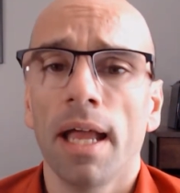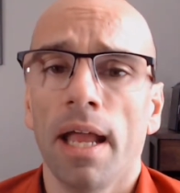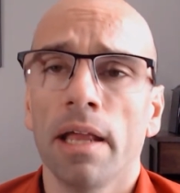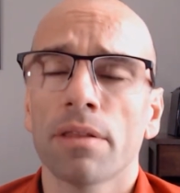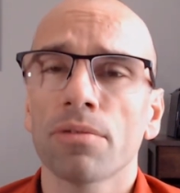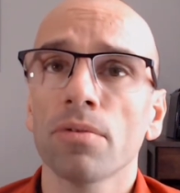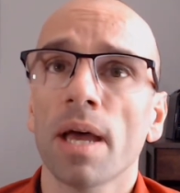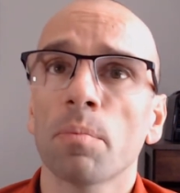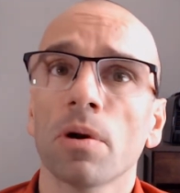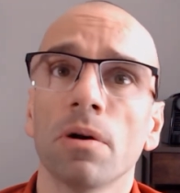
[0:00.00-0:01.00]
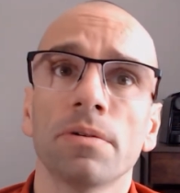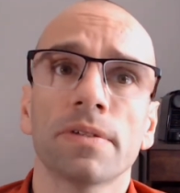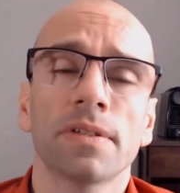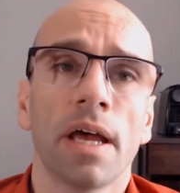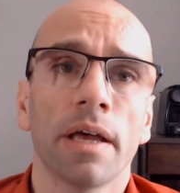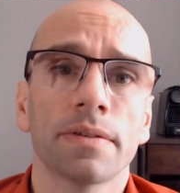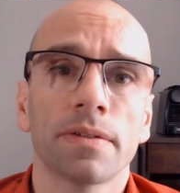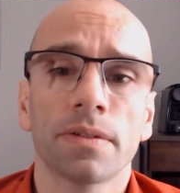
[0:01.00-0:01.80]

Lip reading: And through that process,